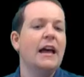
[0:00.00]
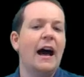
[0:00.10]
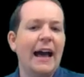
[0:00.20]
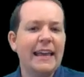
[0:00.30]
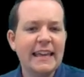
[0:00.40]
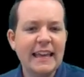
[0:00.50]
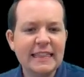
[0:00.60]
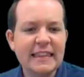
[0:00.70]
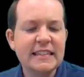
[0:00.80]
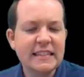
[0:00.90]
I can get
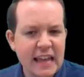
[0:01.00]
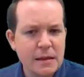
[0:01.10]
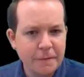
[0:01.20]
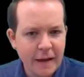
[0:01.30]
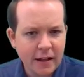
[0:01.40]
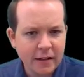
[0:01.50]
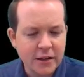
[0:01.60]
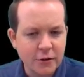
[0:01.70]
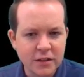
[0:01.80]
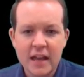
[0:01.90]
the same
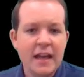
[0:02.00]
values.